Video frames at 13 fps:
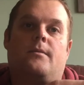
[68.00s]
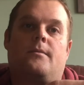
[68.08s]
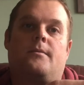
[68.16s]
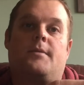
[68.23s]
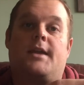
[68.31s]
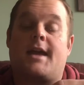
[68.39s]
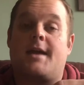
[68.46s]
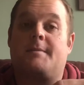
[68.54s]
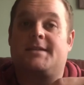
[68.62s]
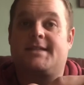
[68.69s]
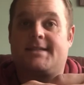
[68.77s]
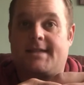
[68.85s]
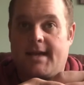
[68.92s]
became a
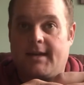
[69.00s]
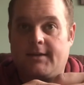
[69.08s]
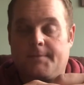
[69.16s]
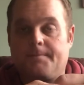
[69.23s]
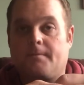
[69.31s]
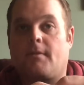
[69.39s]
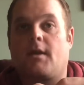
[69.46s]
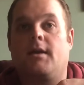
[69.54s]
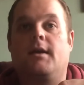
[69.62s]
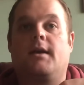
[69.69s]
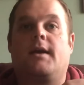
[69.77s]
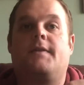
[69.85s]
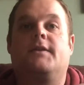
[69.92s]
state.
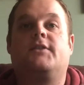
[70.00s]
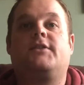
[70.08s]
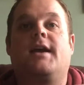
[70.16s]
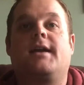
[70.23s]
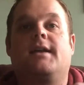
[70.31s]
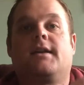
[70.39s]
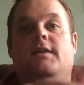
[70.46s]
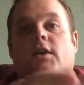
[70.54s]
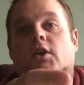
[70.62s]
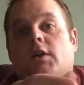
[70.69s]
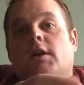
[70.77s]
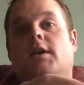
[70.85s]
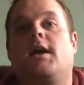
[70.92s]
And the second and the
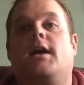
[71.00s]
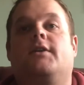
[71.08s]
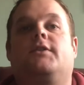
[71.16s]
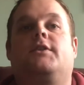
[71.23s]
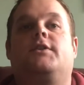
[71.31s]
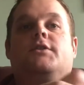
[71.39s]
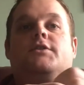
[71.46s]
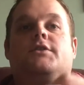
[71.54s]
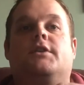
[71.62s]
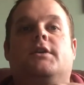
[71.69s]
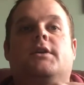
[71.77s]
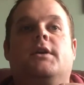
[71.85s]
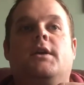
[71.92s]
current
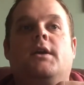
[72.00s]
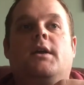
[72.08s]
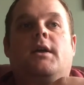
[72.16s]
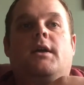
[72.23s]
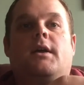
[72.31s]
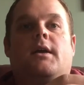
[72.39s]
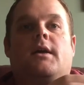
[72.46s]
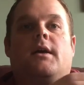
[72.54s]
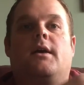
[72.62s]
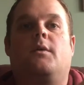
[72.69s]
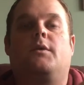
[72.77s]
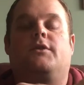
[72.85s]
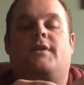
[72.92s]
Constitution
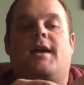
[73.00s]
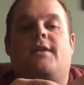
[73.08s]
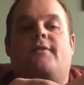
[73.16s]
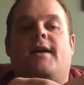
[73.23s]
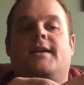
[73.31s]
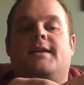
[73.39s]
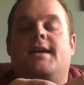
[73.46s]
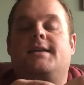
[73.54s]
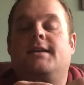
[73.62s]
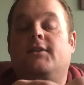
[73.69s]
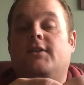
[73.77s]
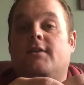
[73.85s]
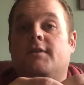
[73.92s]
was ratified in
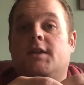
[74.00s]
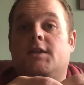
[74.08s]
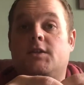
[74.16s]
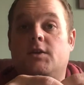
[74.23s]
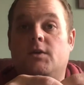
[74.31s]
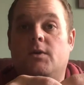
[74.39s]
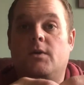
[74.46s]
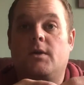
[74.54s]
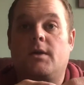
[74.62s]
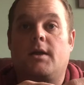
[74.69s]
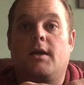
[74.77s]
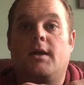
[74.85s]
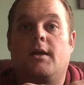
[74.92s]
1972
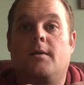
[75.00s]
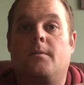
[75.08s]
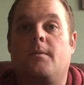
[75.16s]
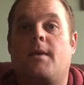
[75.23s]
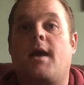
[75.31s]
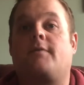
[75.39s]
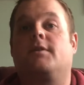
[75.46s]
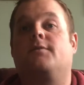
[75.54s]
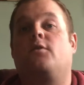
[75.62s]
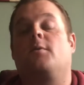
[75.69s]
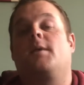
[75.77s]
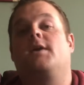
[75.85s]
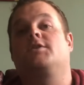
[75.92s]
after the
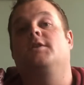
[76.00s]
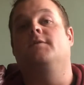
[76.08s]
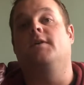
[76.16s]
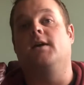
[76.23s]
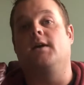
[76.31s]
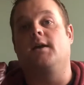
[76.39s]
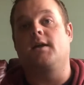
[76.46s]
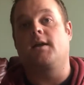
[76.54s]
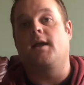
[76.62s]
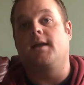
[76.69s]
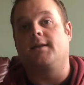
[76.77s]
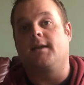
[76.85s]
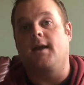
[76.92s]
formation of
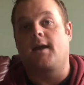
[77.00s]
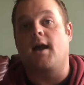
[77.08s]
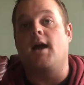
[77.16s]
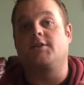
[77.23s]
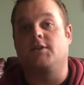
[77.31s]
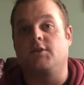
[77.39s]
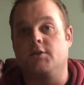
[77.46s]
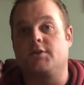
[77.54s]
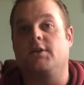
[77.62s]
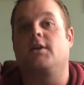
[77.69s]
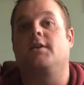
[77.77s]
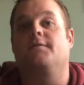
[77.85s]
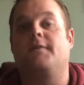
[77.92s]
a
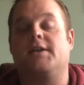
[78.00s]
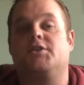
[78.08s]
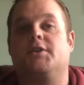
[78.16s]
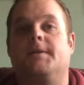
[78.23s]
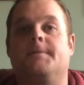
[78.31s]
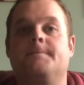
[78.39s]
constitutional convention.